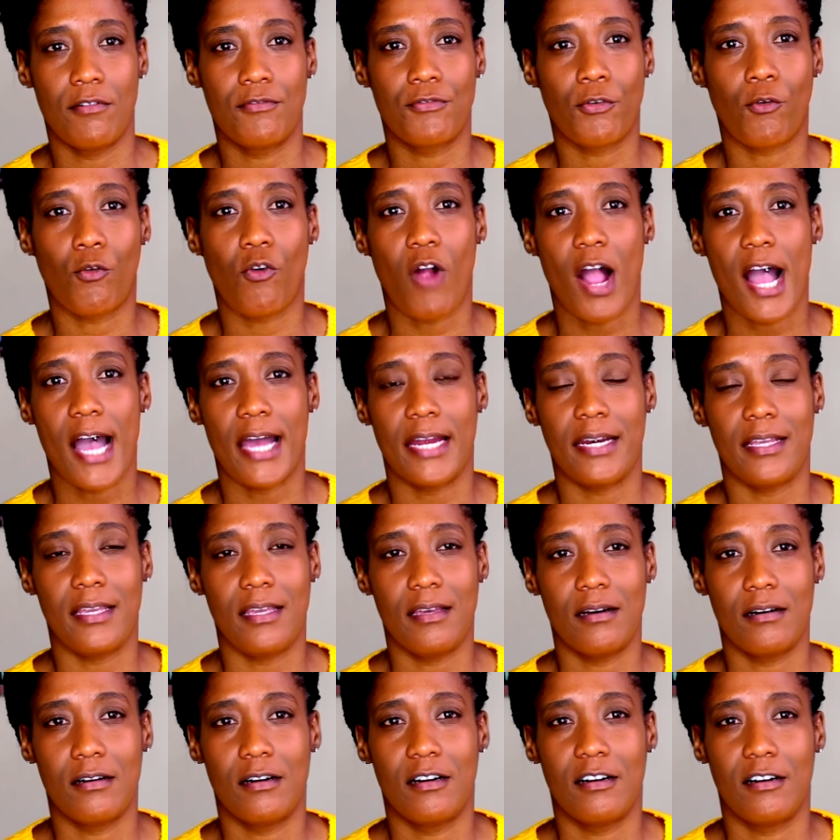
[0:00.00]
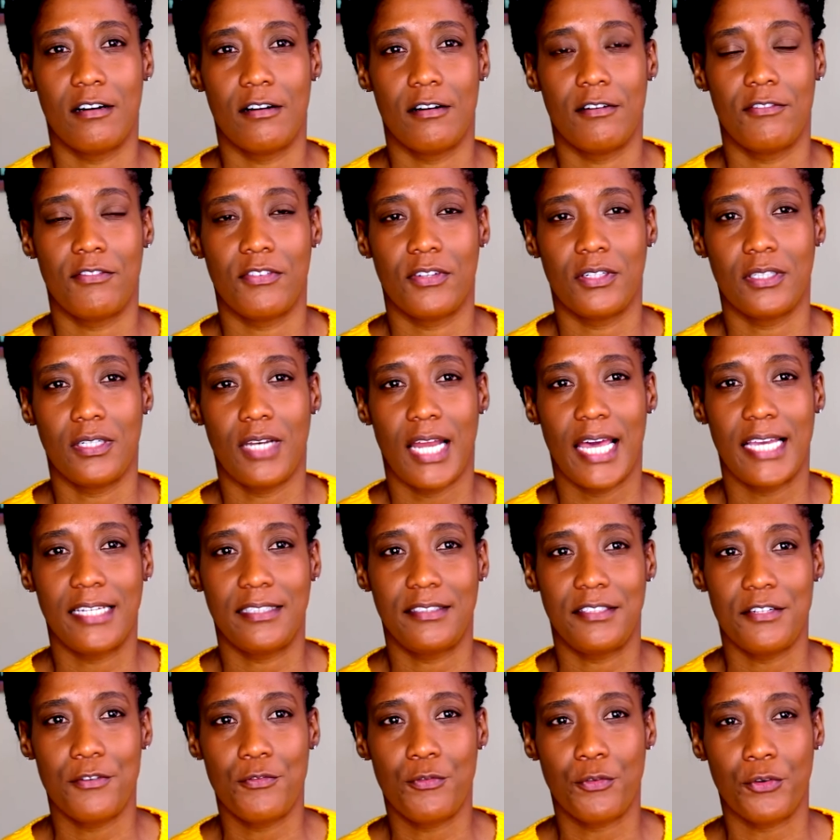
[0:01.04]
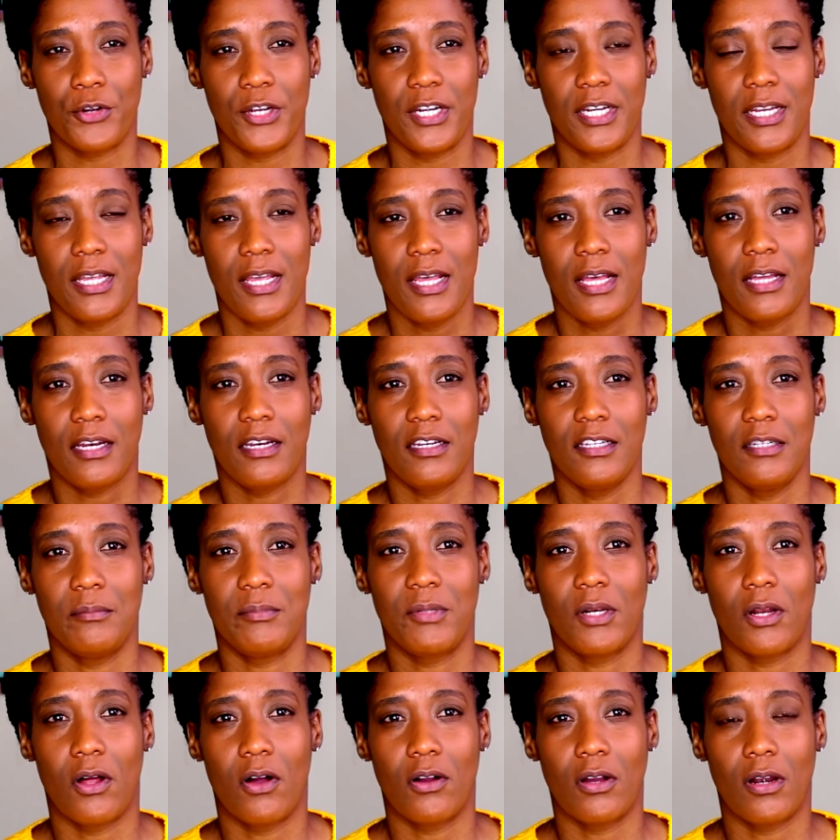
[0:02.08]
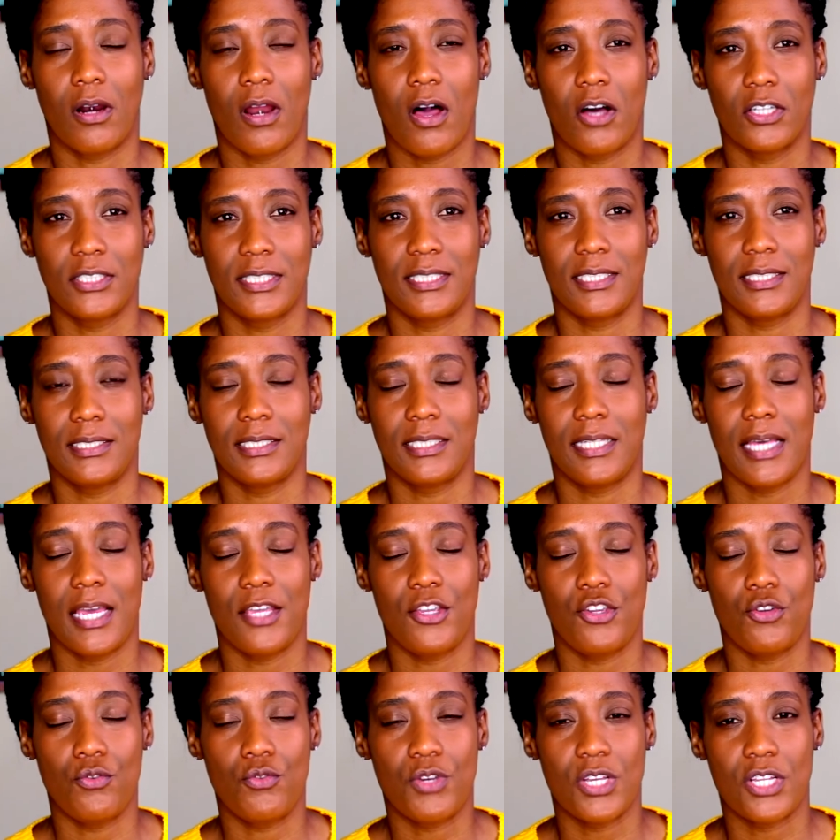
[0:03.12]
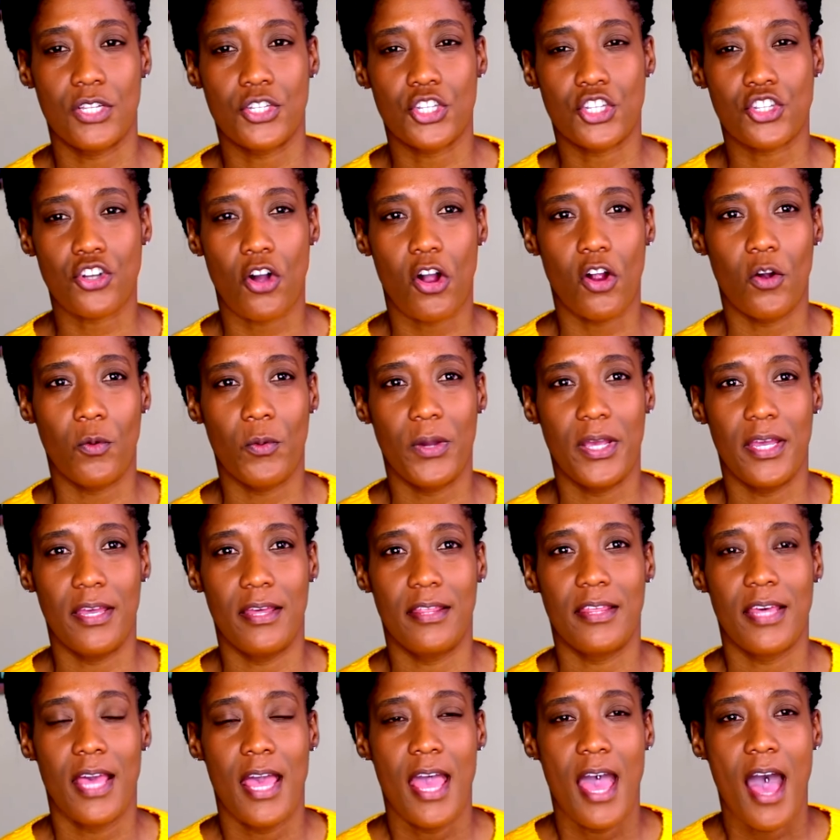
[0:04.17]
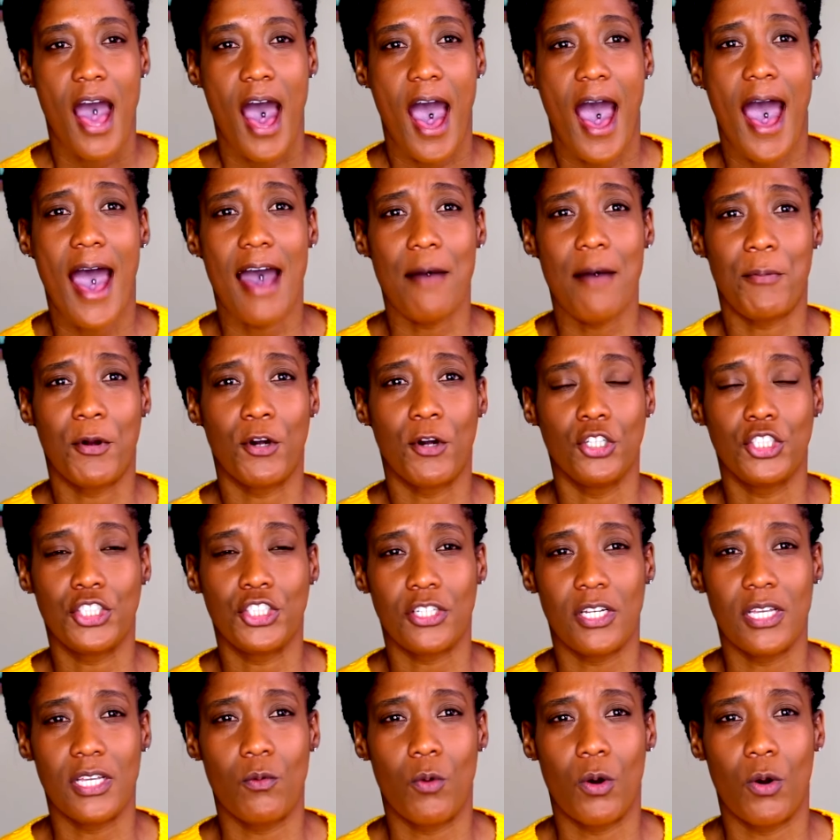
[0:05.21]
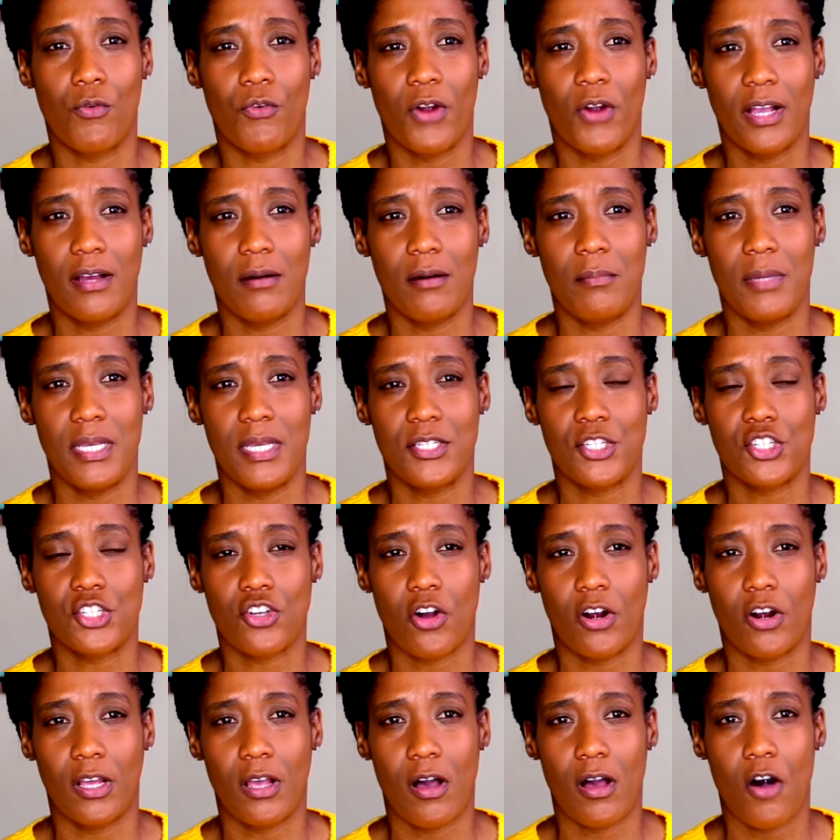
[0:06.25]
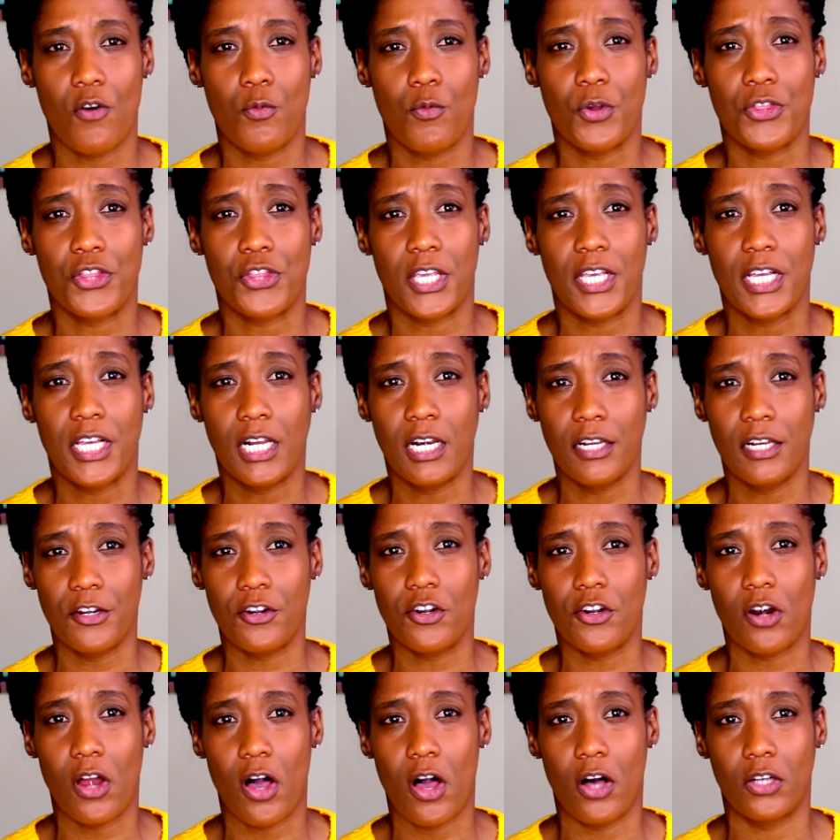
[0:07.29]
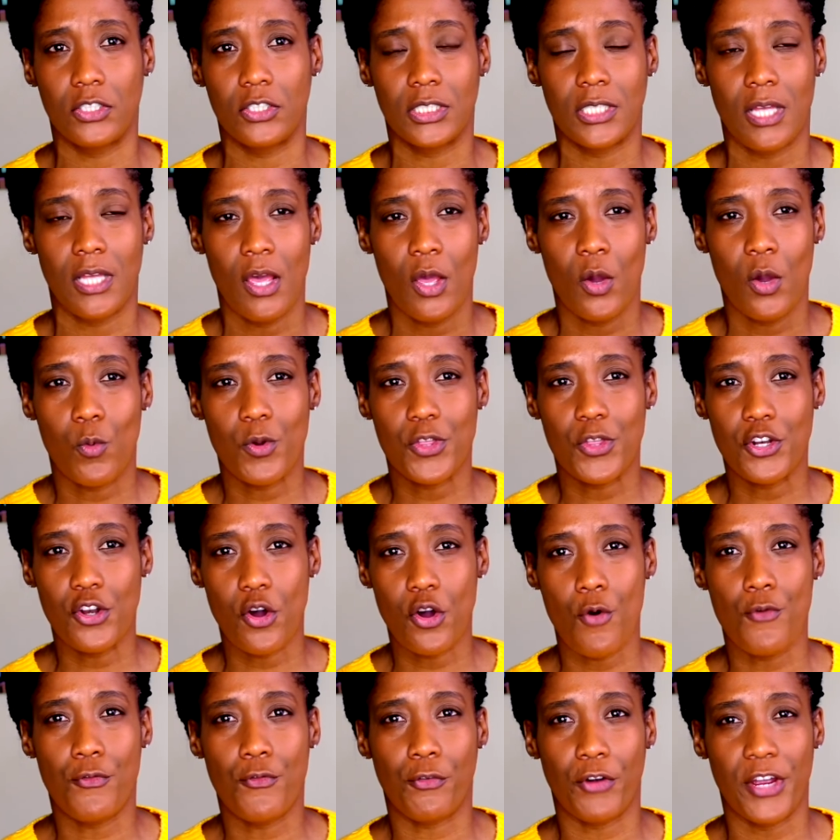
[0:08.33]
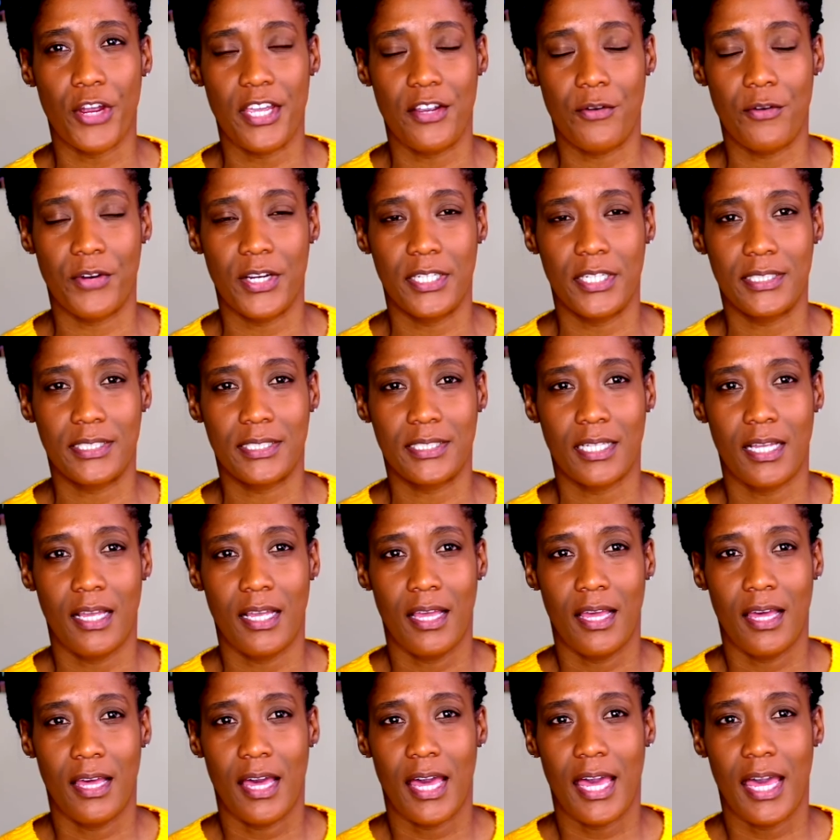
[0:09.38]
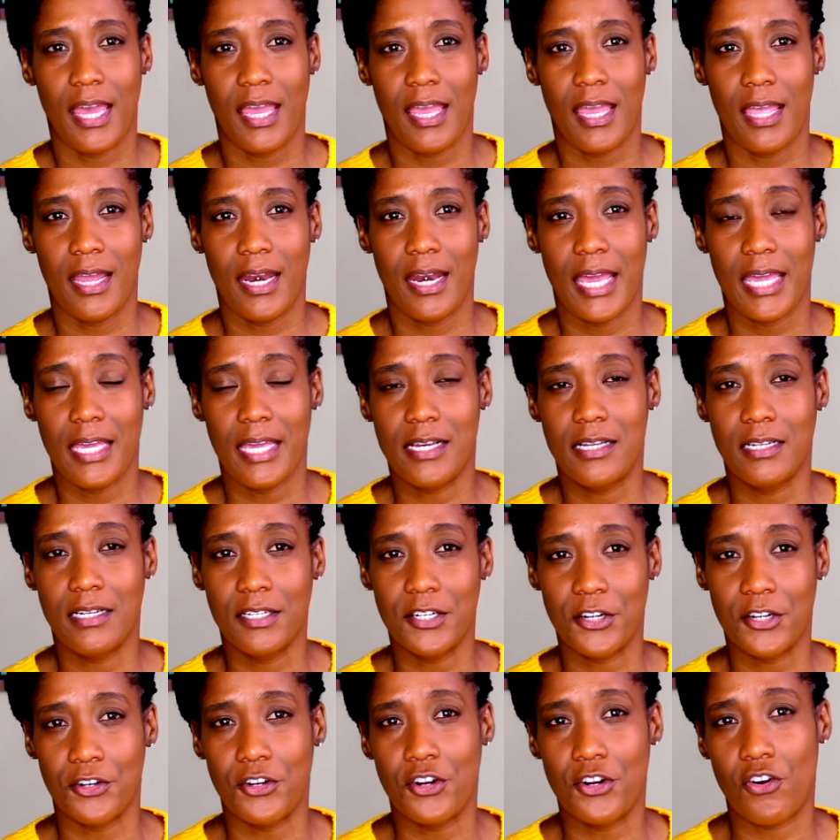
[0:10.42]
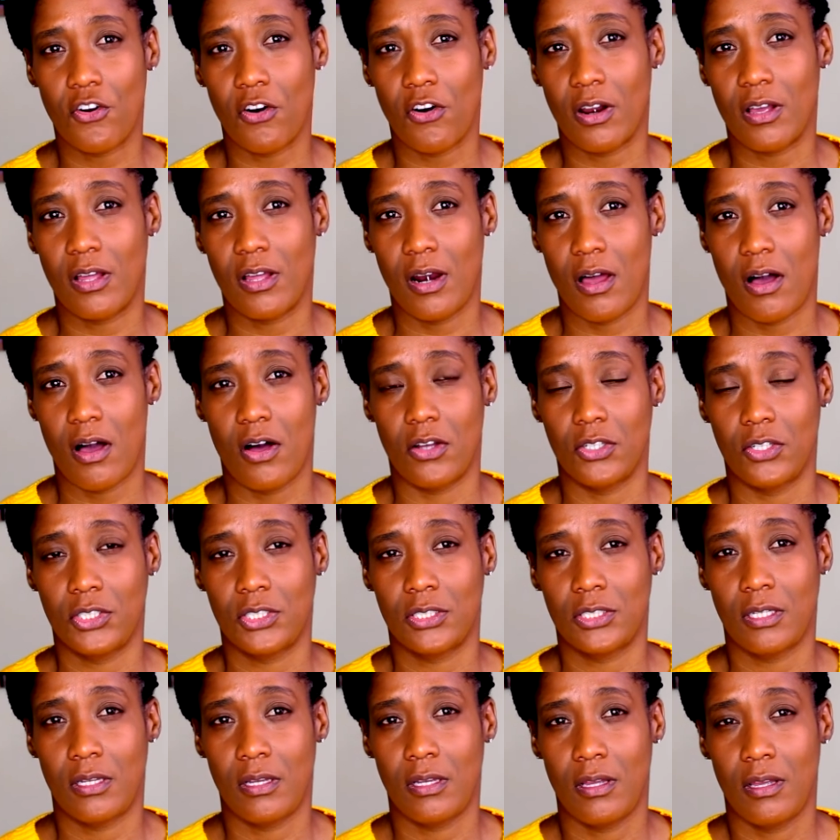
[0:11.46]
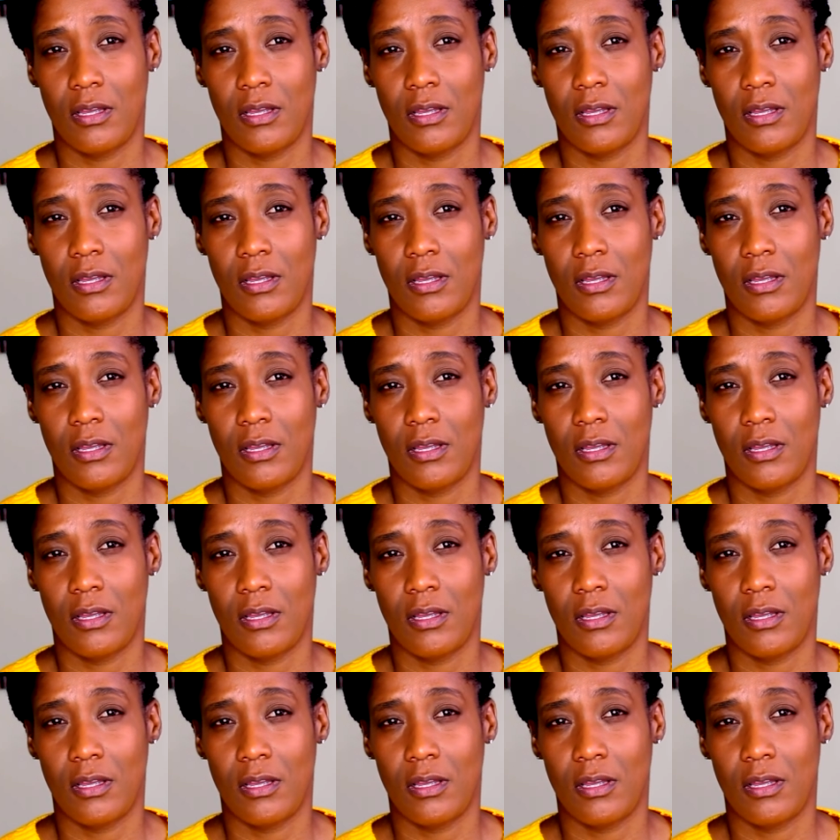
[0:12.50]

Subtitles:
variety of like different lip glosses that you can start with. I personally would recommend starting off with a clear gloss with no fragrance and a glitter gloss